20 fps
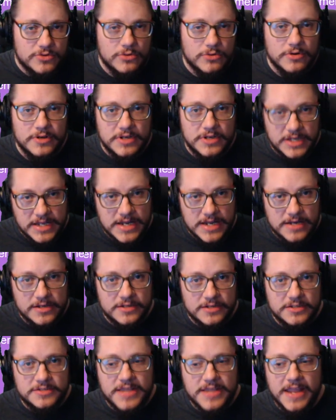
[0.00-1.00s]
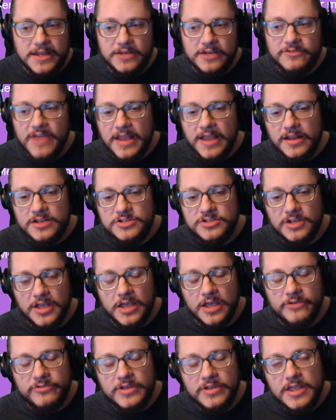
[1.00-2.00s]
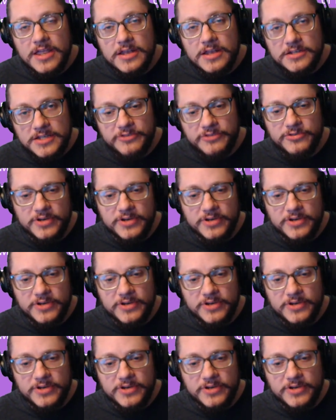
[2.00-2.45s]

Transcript: or need to take advantage of different